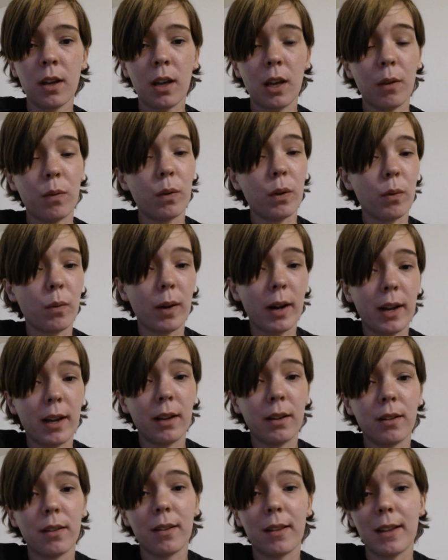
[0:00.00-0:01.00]
If it
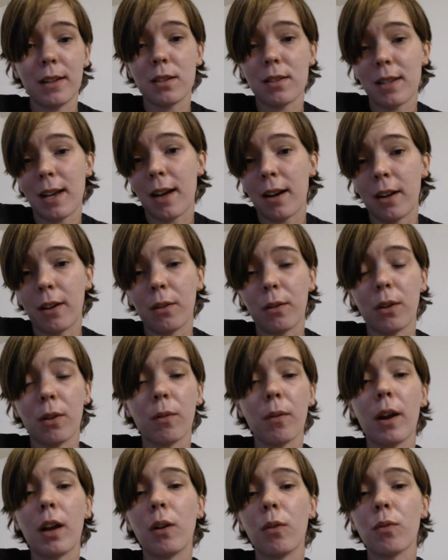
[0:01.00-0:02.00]
rained, they sat out in
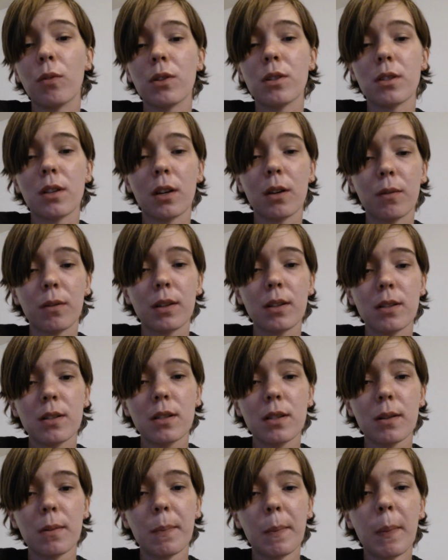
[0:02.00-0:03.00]
the rain for
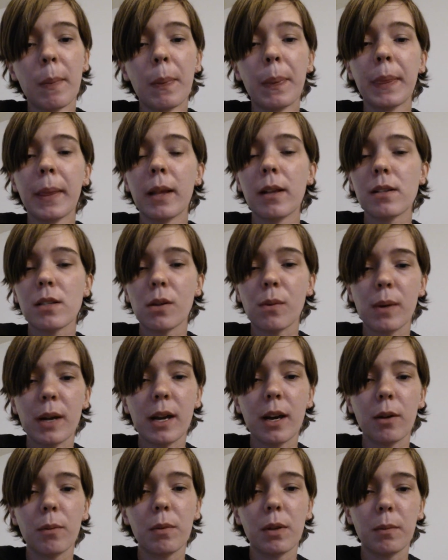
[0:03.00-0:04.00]
service. So
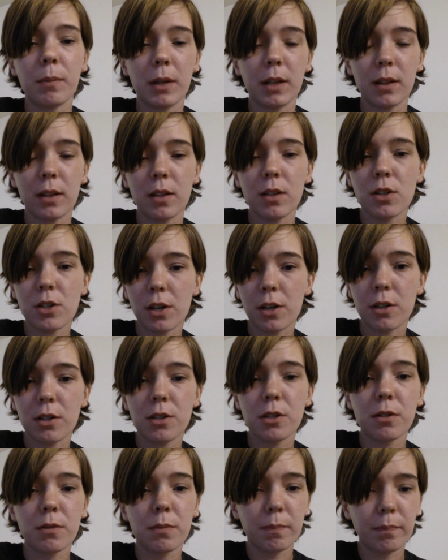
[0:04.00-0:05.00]
we helped them get their
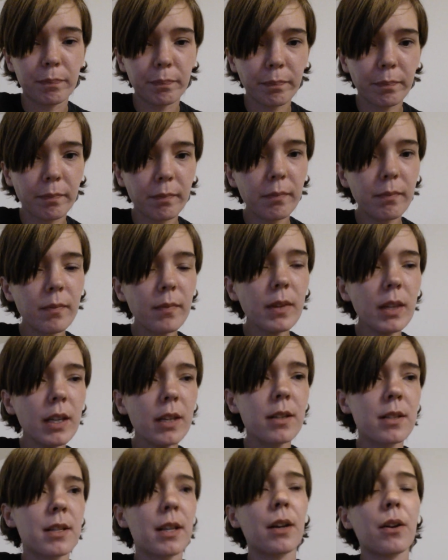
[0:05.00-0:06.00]
church
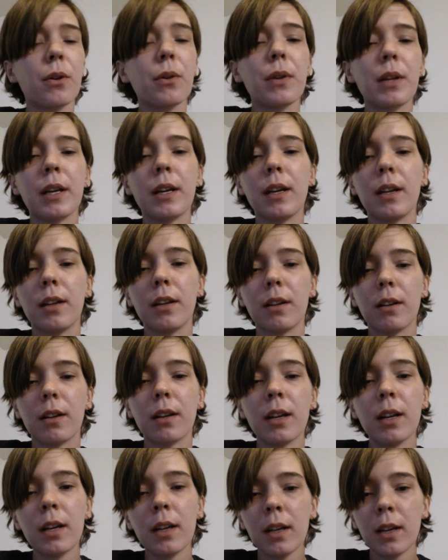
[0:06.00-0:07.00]
settled in
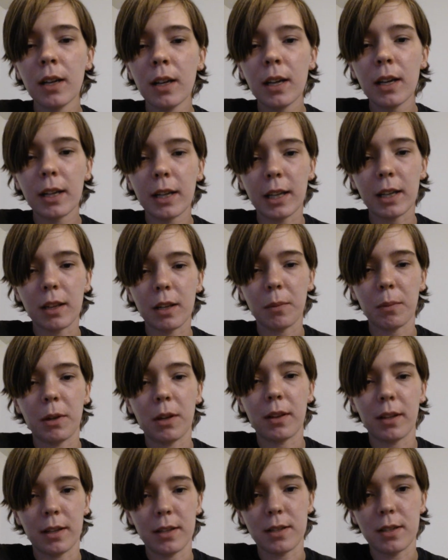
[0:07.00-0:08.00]
and get them
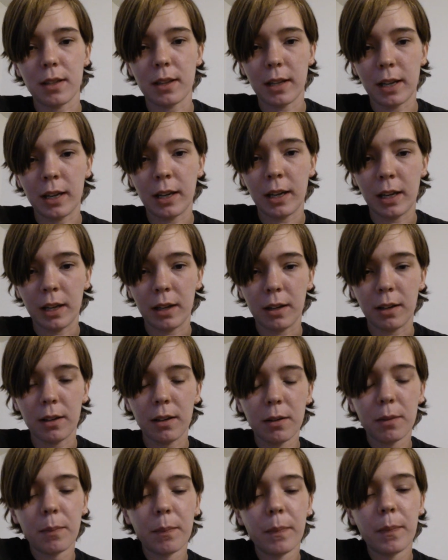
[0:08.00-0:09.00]
the things that they needed.